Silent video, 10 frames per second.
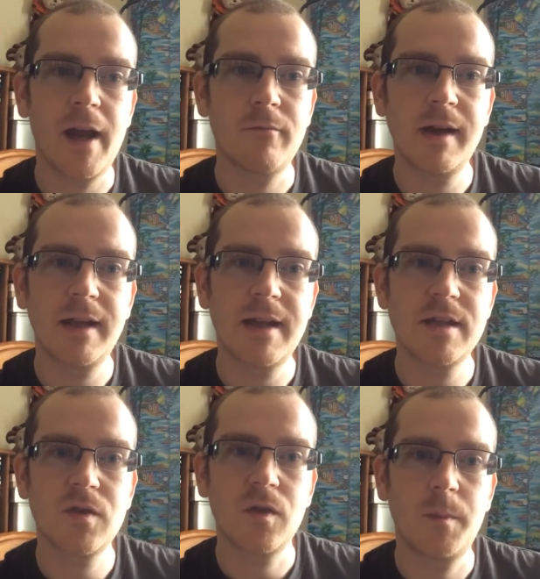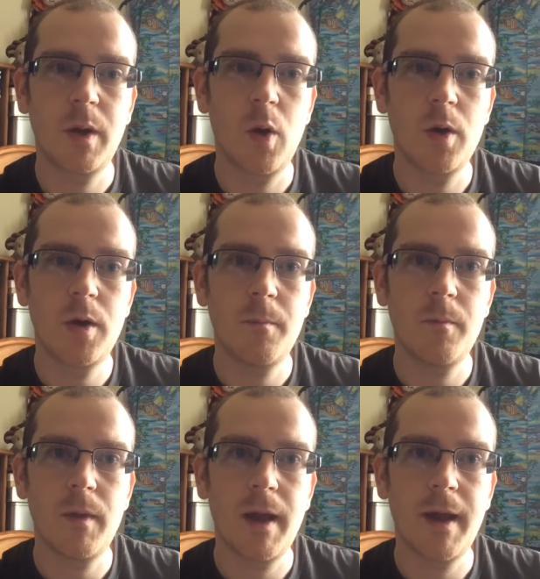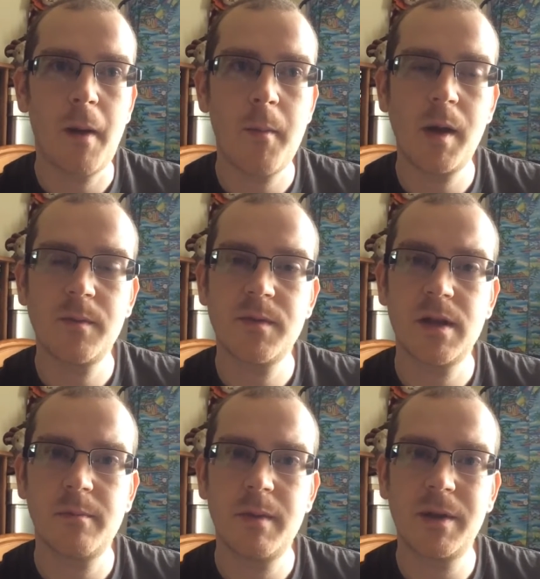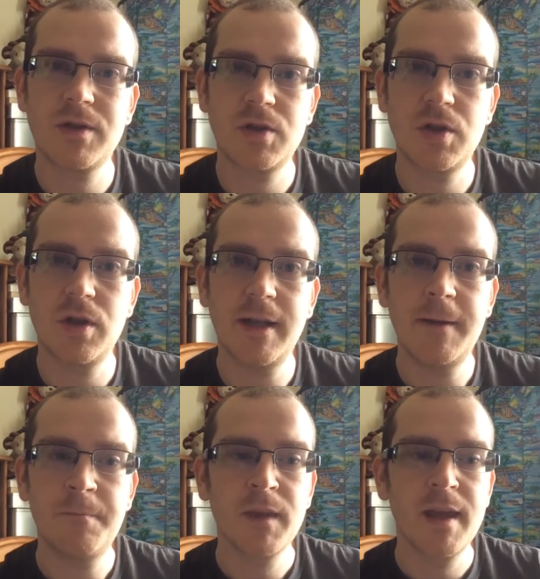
really has sort of begun my minimalist journey.